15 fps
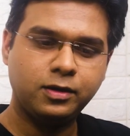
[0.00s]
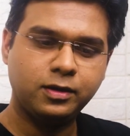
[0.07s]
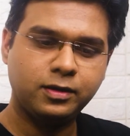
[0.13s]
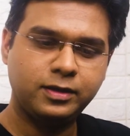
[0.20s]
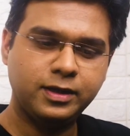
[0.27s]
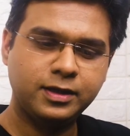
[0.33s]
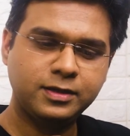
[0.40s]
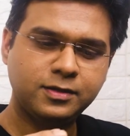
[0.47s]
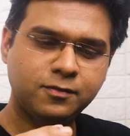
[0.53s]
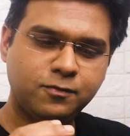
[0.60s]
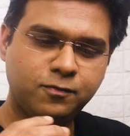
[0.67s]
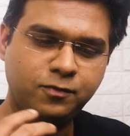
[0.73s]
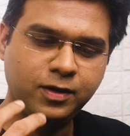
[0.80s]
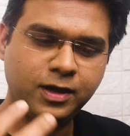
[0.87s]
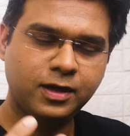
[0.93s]
There is
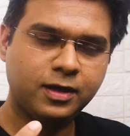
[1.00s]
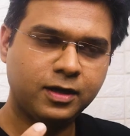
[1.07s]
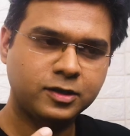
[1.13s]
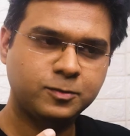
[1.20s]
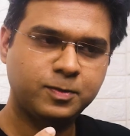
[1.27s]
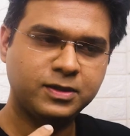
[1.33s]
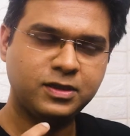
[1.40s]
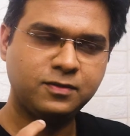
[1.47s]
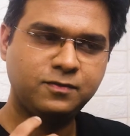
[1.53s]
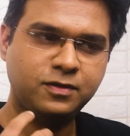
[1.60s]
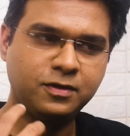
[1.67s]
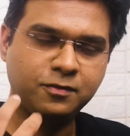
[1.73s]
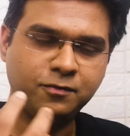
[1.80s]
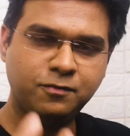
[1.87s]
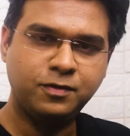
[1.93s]
a
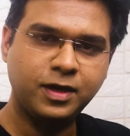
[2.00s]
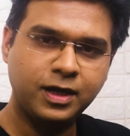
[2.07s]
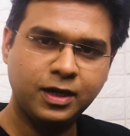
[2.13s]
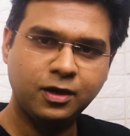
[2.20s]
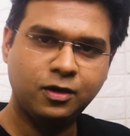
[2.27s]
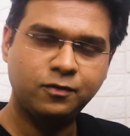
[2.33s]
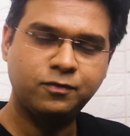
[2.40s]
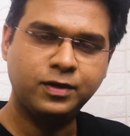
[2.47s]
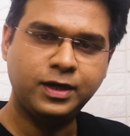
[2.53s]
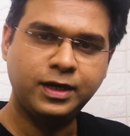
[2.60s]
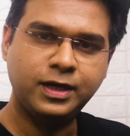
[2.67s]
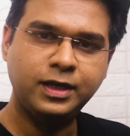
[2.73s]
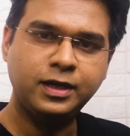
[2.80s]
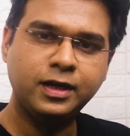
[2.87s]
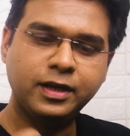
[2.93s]
specific way of
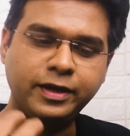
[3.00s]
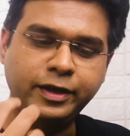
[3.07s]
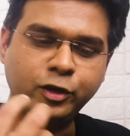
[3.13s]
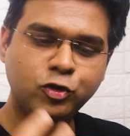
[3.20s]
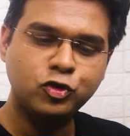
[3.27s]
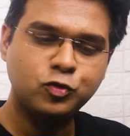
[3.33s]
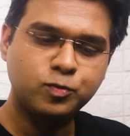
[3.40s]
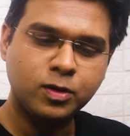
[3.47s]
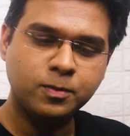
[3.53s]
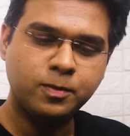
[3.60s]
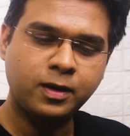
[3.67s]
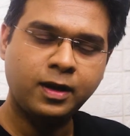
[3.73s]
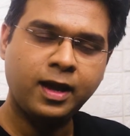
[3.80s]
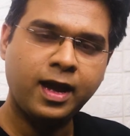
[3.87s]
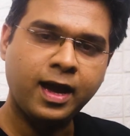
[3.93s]
reading a
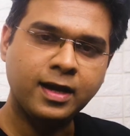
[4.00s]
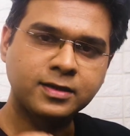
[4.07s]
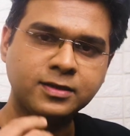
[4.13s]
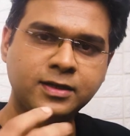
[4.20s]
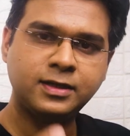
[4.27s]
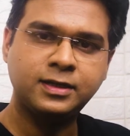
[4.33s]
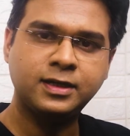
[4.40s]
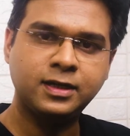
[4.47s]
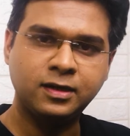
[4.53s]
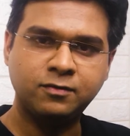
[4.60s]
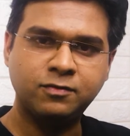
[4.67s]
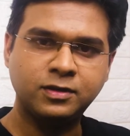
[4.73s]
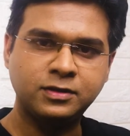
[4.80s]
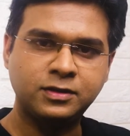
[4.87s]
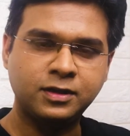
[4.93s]
newspaper as a retail
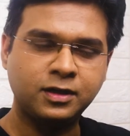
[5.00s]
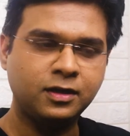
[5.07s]
investor.